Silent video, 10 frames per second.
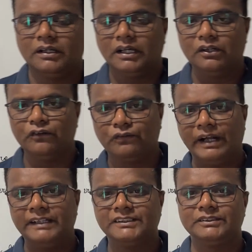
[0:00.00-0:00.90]
Hello
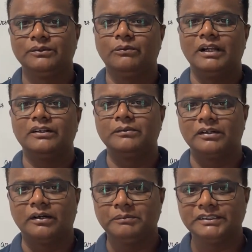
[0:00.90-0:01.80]
friends, welcome to
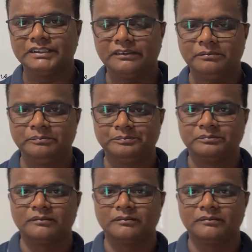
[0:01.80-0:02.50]
Toppers Hub.